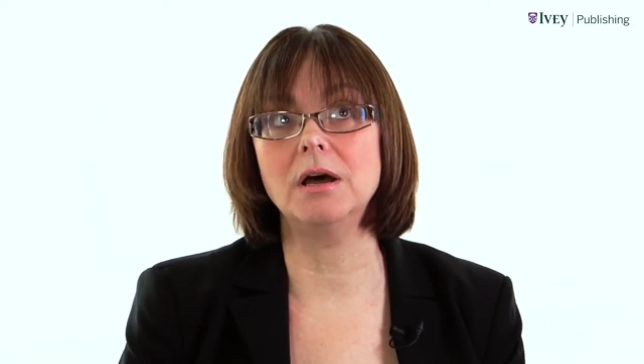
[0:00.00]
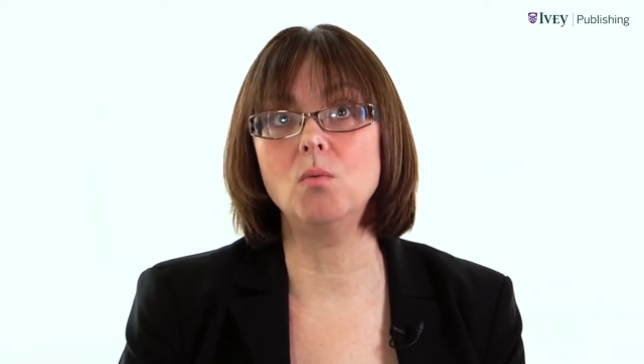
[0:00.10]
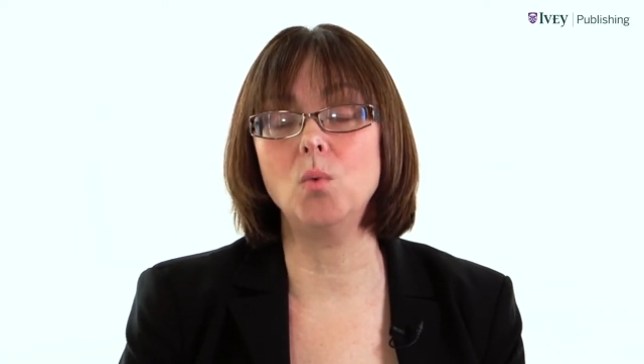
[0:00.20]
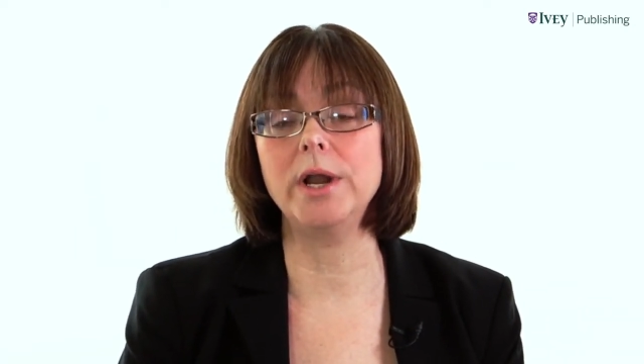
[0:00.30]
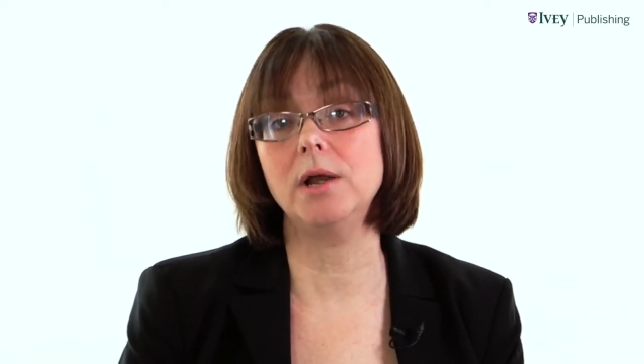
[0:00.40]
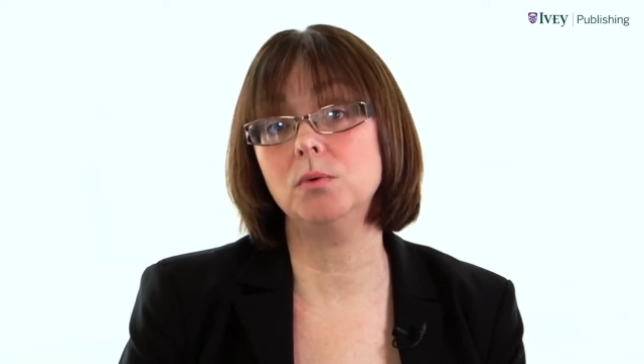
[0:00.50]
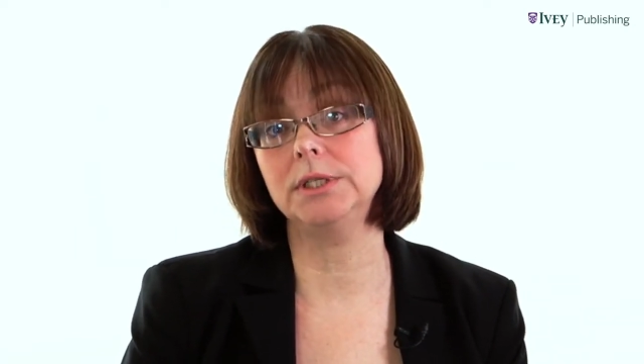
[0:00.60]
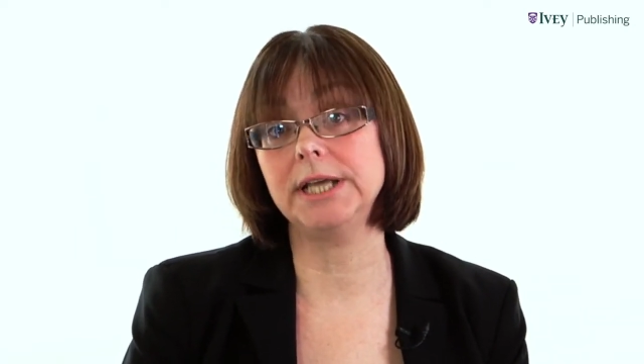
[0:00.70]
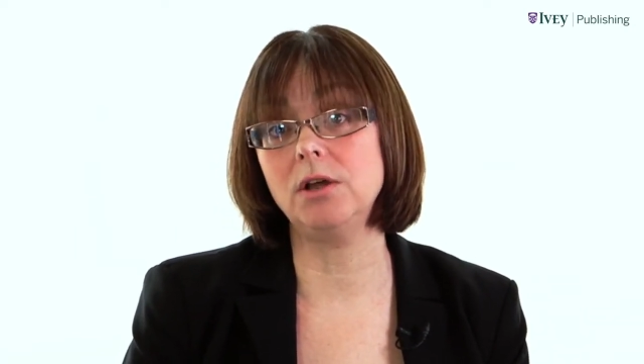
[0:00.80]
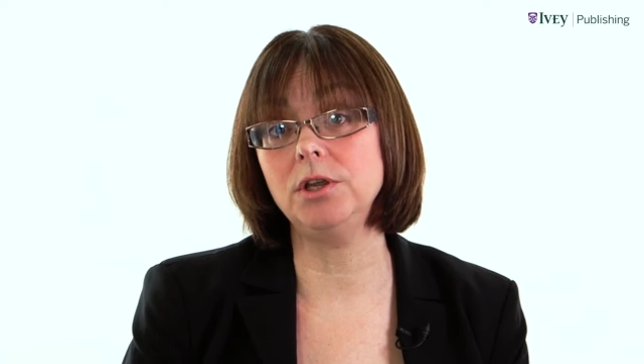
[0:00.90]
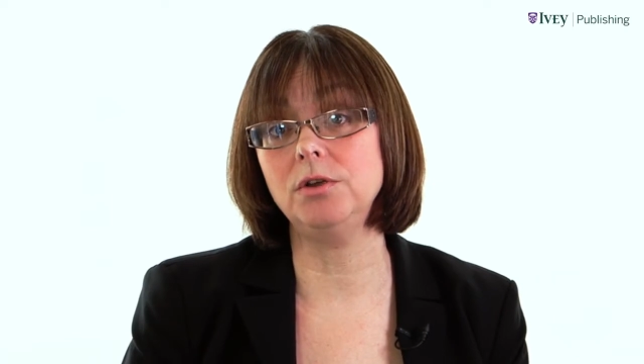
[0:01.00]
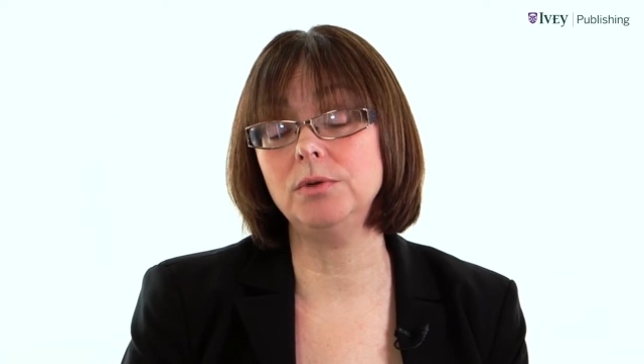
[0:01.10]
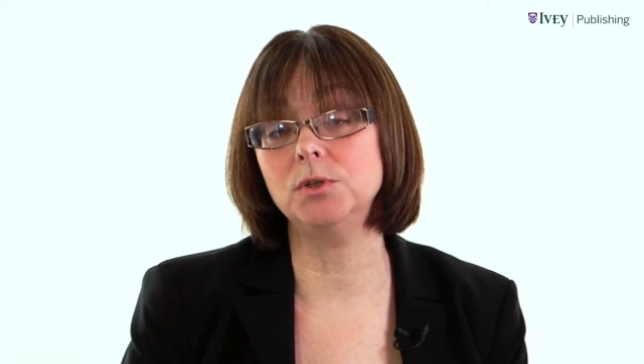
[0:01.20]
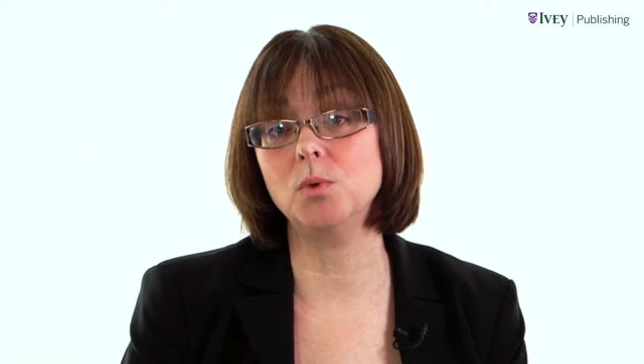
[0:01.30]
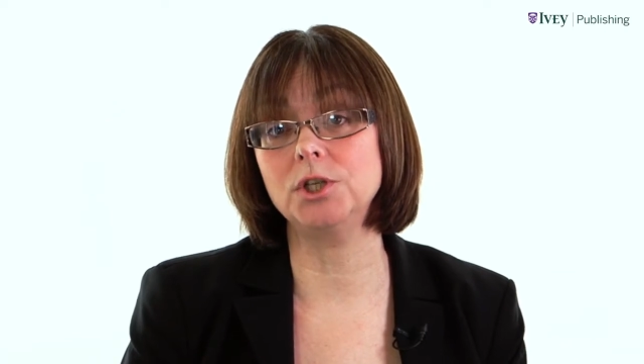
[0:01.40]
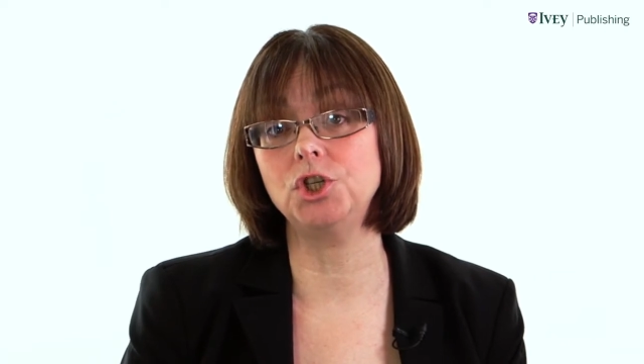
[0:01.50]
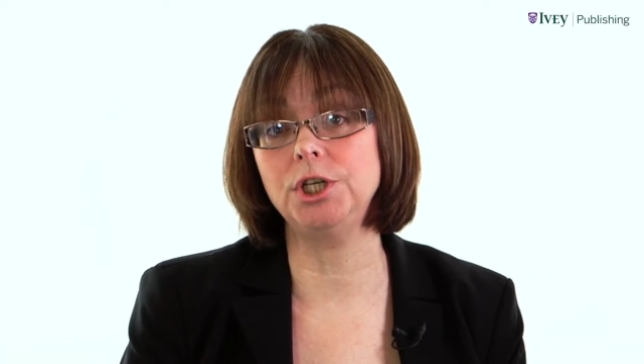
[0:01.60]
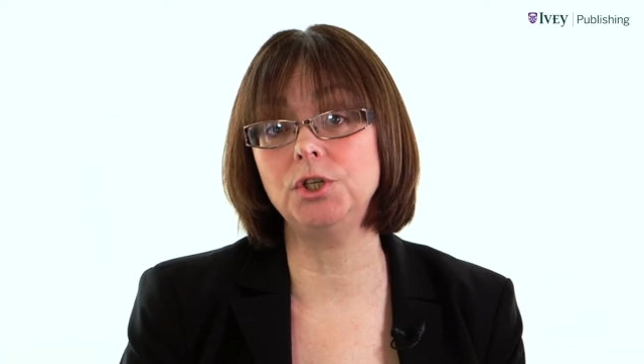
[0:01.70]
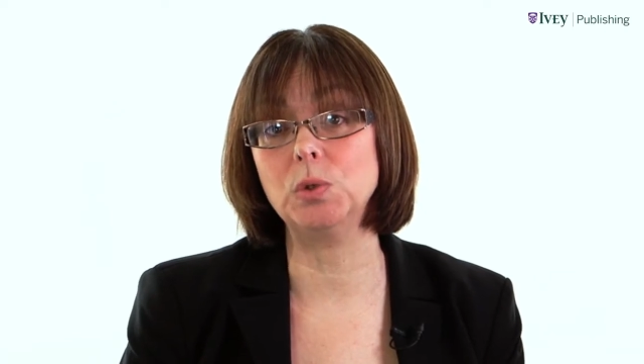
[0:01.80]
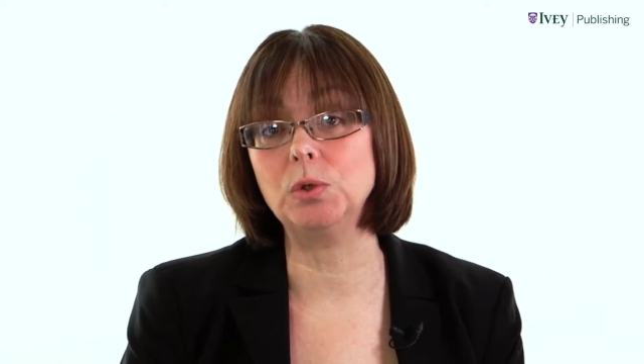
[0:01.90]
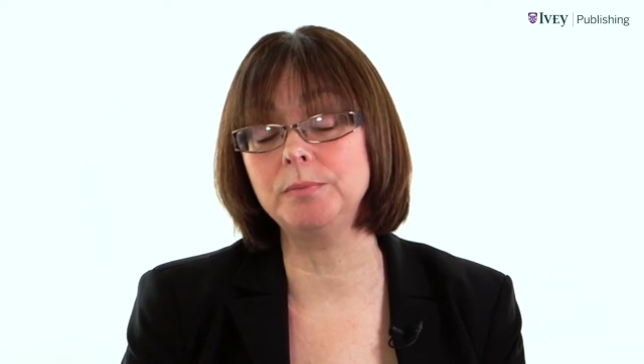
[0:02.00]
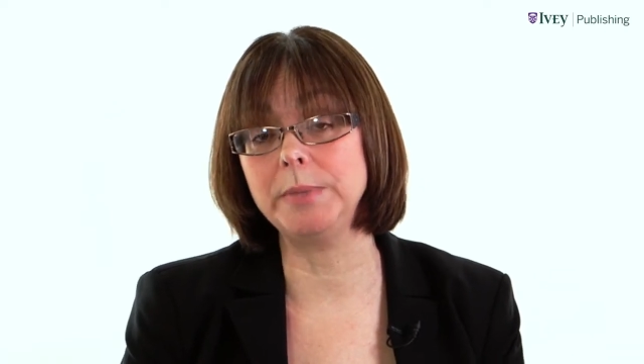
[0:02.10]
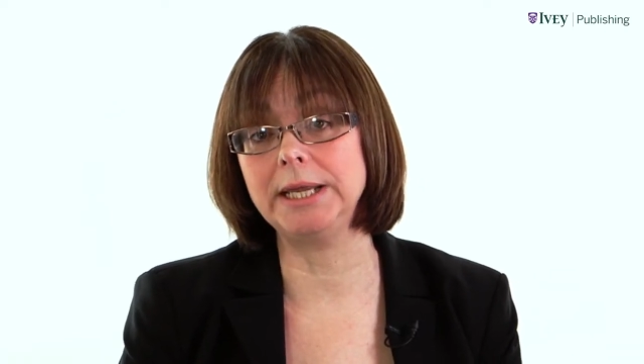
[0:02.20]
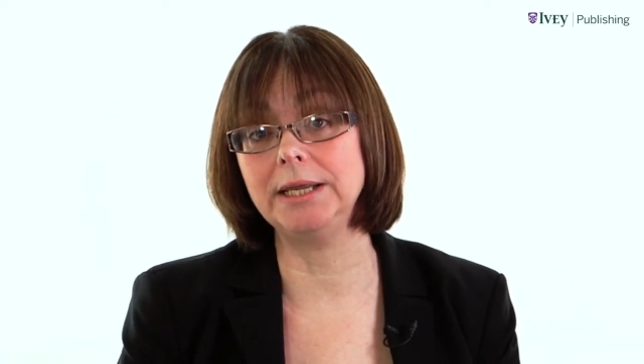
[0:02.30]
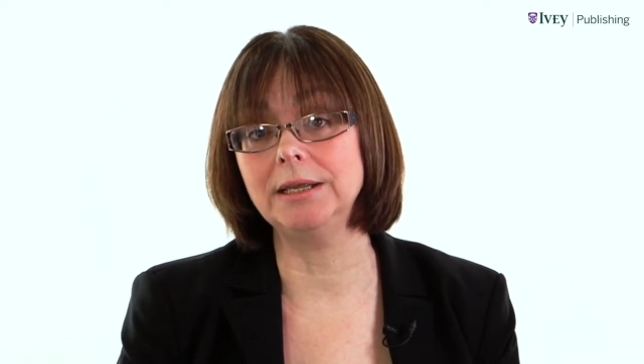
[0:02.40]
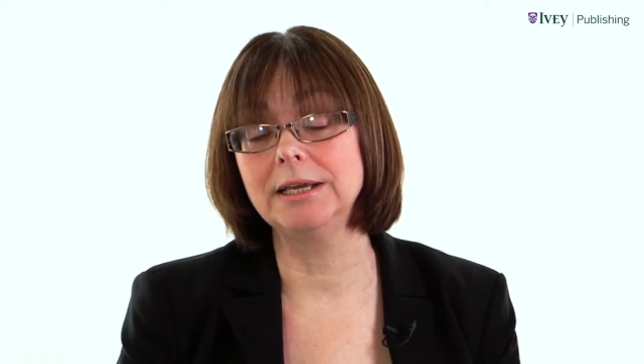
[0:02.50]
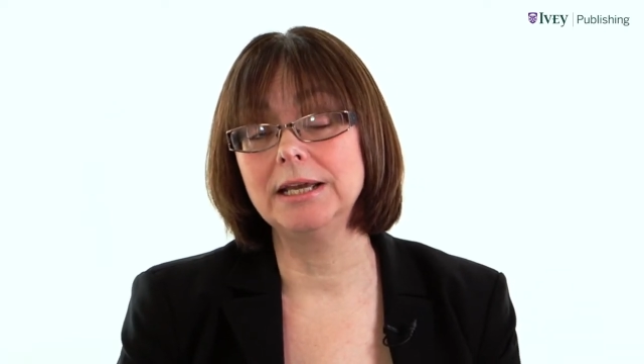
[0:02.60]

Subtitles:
what I will tell you is what she told me.